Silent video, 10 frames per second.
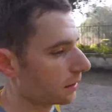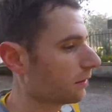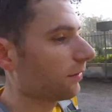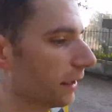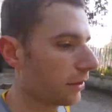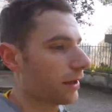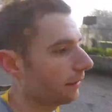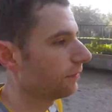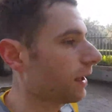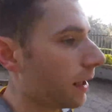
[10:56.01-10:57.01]
It's around
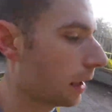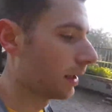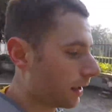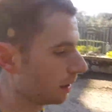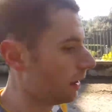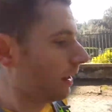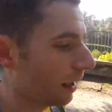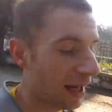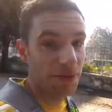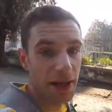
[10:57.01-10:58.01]
11
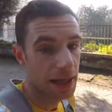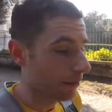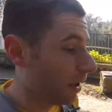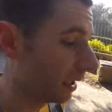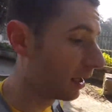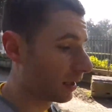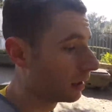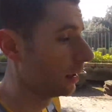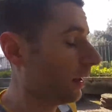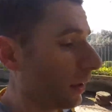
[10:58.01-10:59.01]
AM.
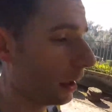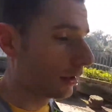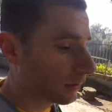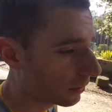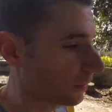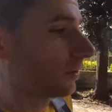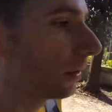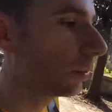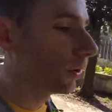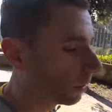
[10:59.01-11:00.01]
It's not
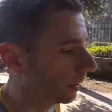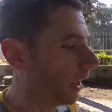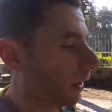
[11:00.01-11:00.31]
too warm.